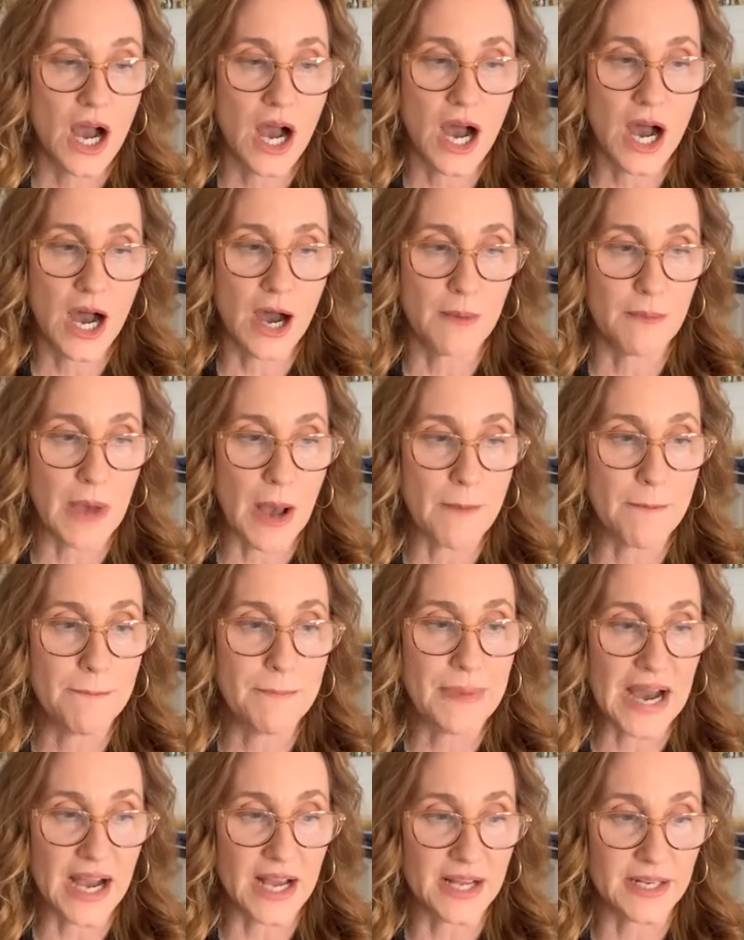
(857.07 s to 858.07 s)
Um,
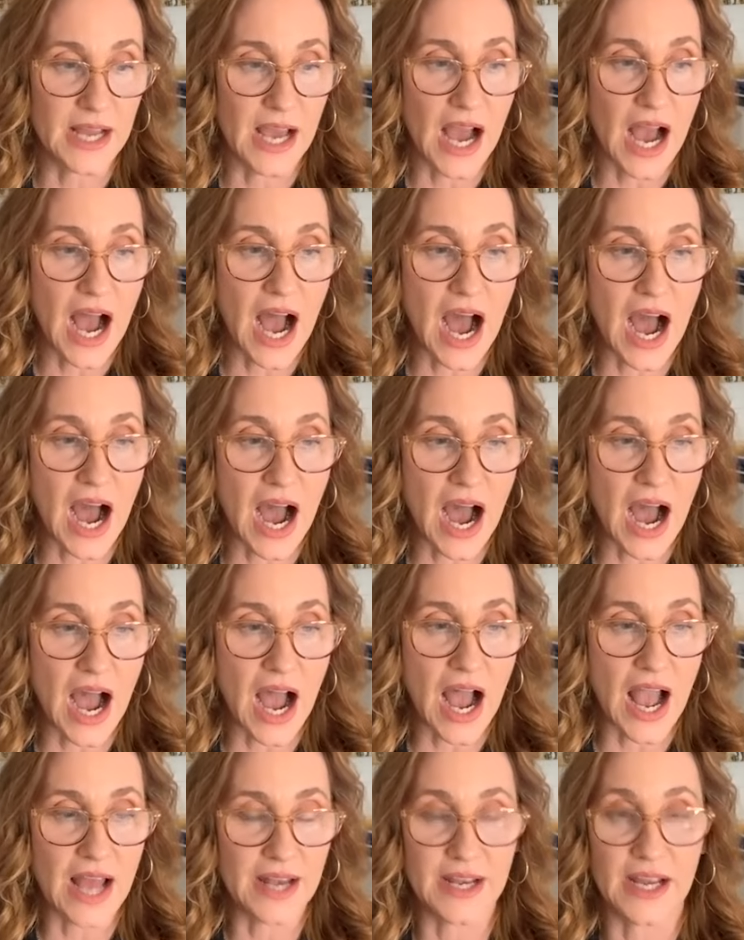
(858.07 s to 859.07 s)
but, I,
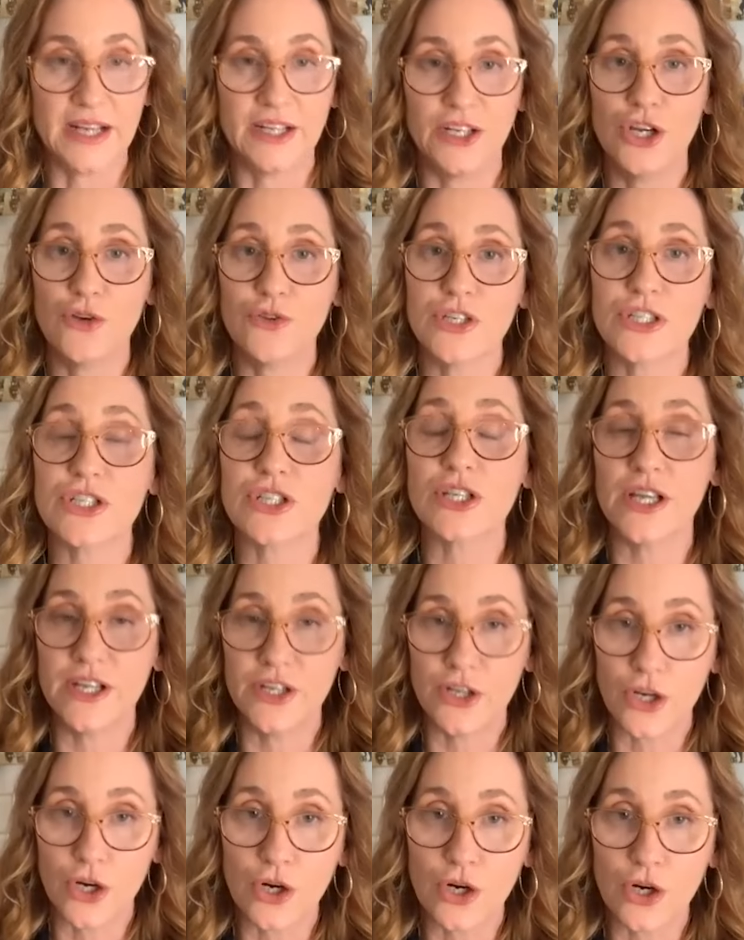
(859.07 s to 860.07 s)
I, and I know that
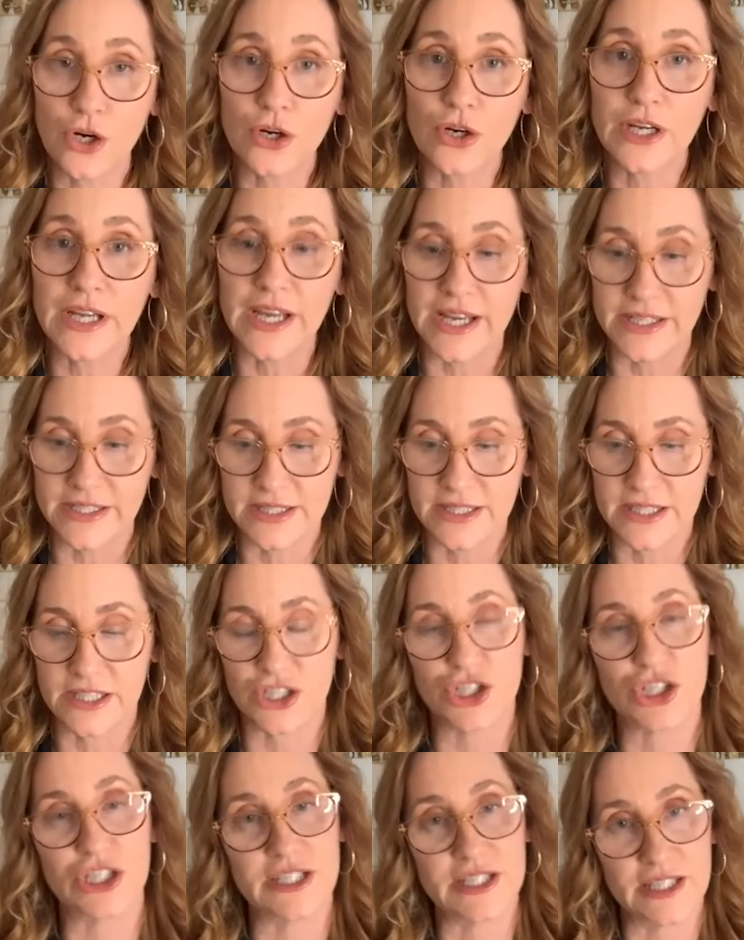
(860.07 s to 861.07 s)
in her case that
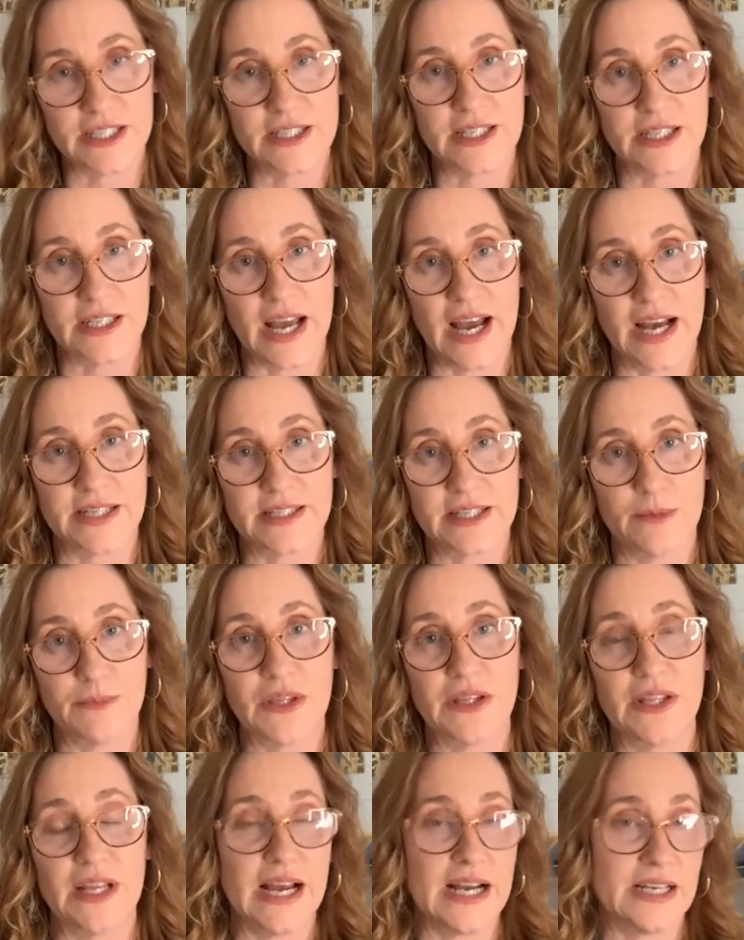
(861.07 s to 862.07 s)
she sees it as
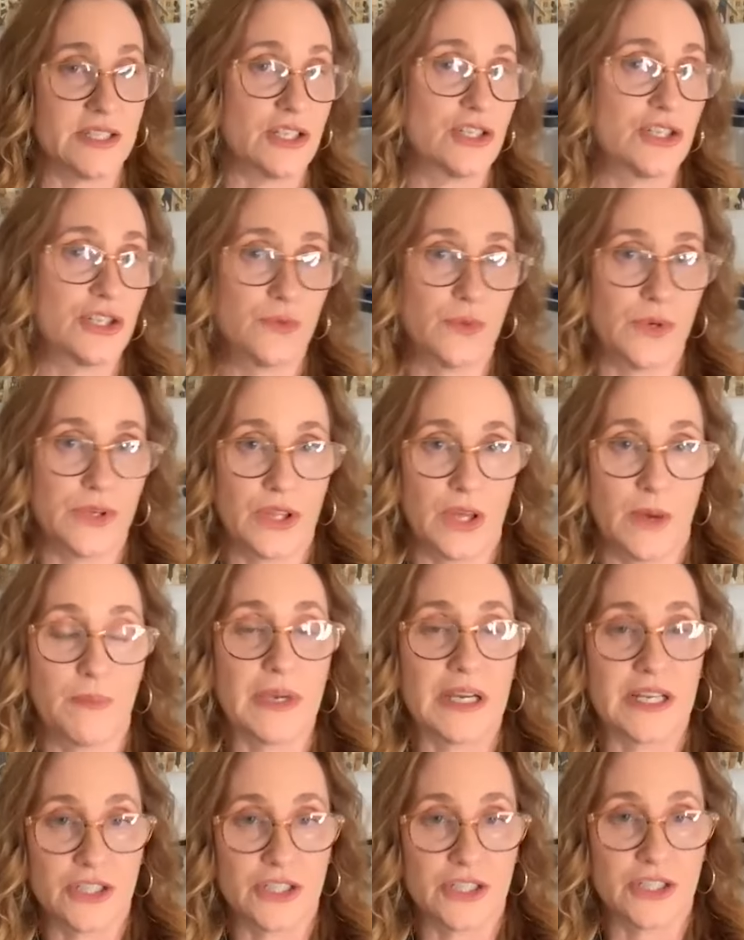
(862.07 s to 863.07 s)
something that has to do with,
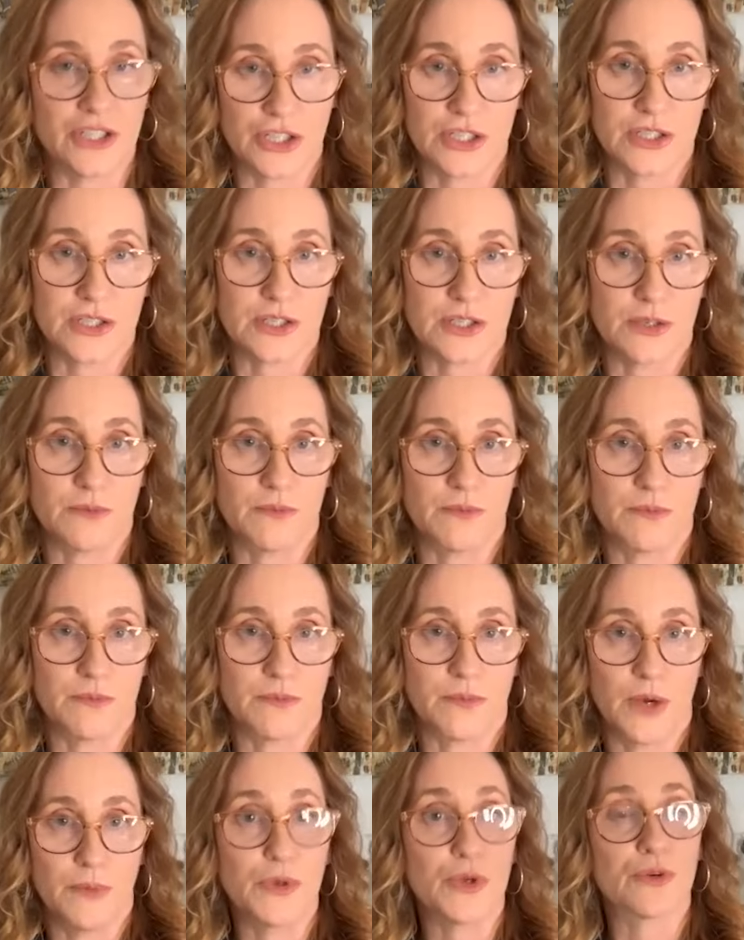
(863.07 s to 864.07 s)
because she is a, a
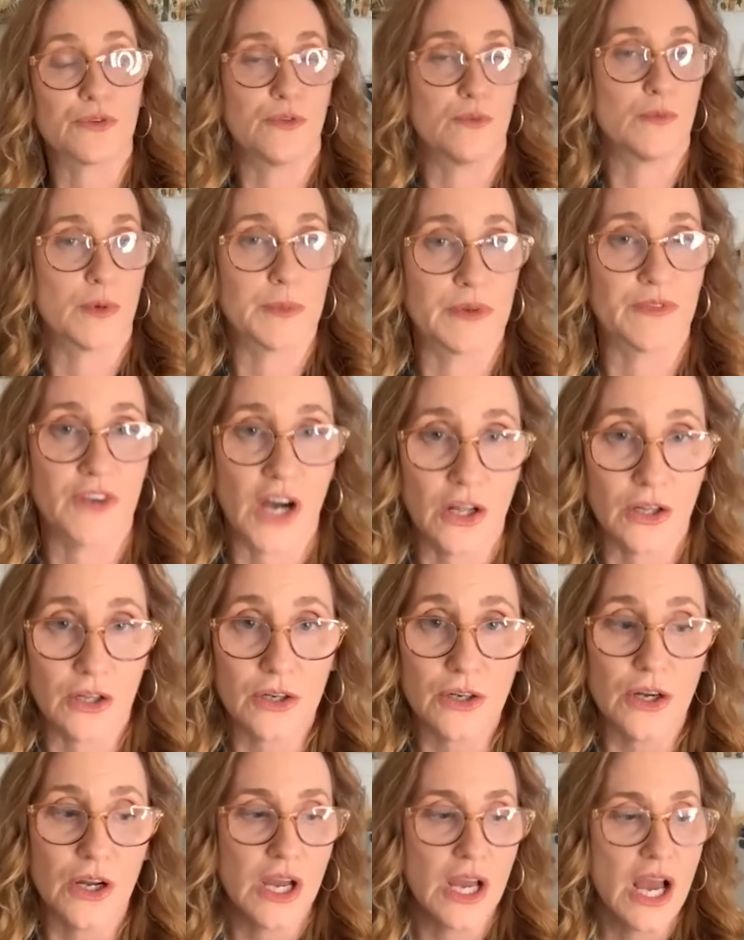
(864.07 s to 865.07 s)
beautiful woman of color.
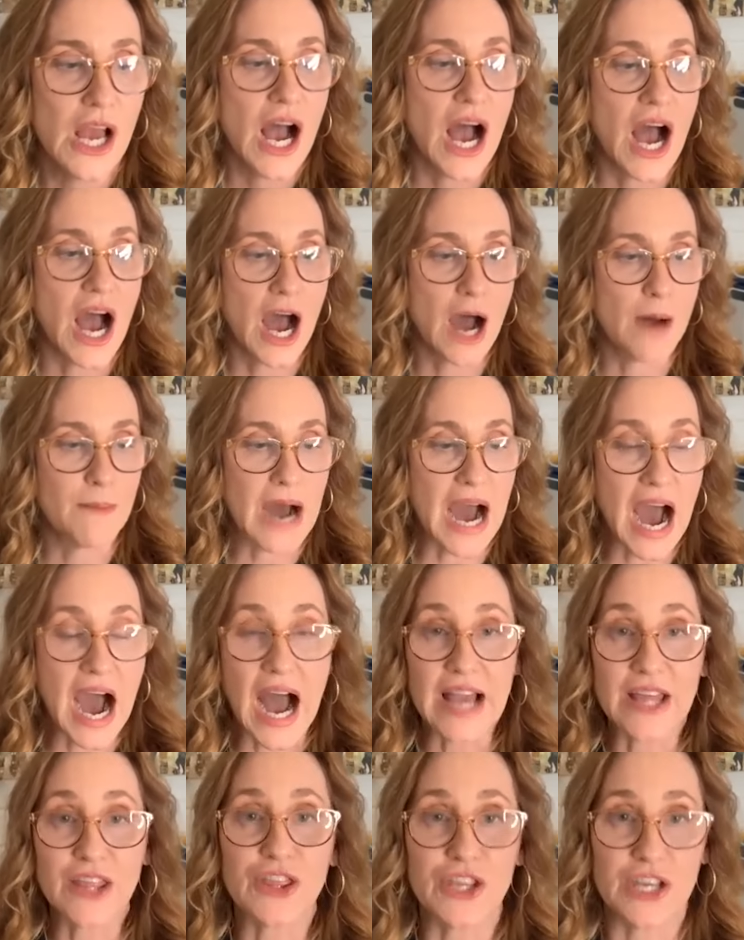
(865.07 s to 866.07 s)
Mm-hmm. Um,
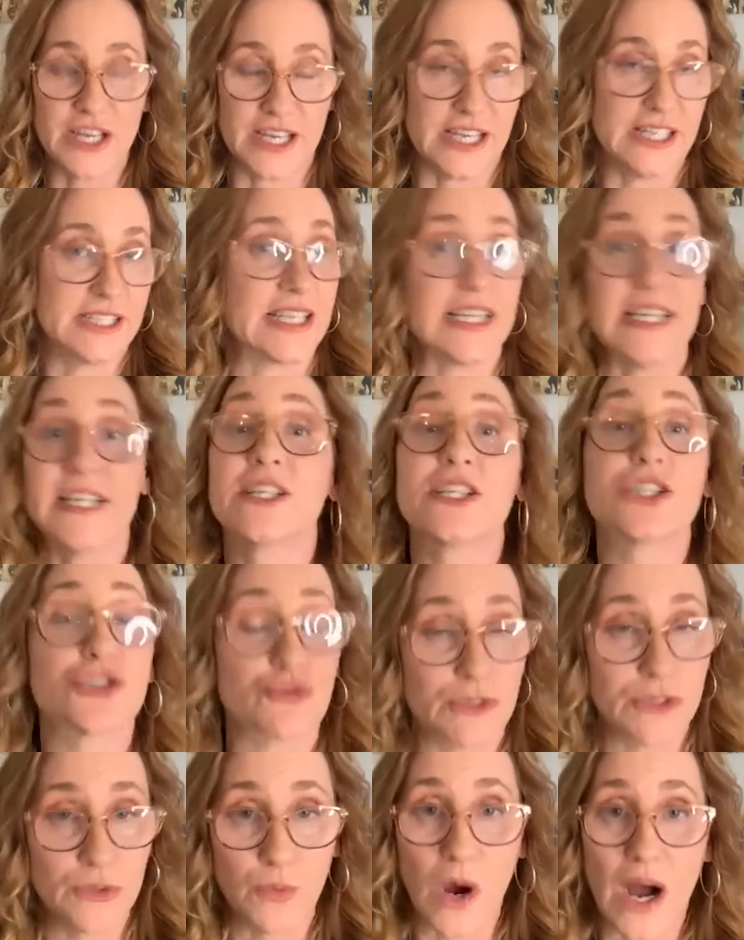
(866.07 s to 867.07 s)
I think it's
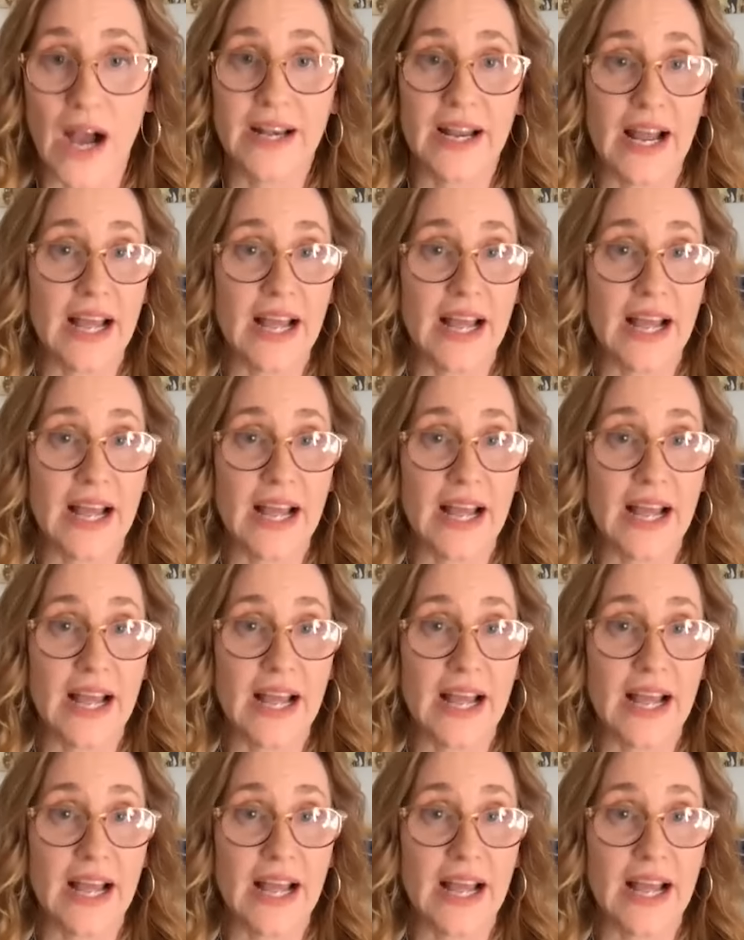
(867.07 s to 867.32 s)
industry wide.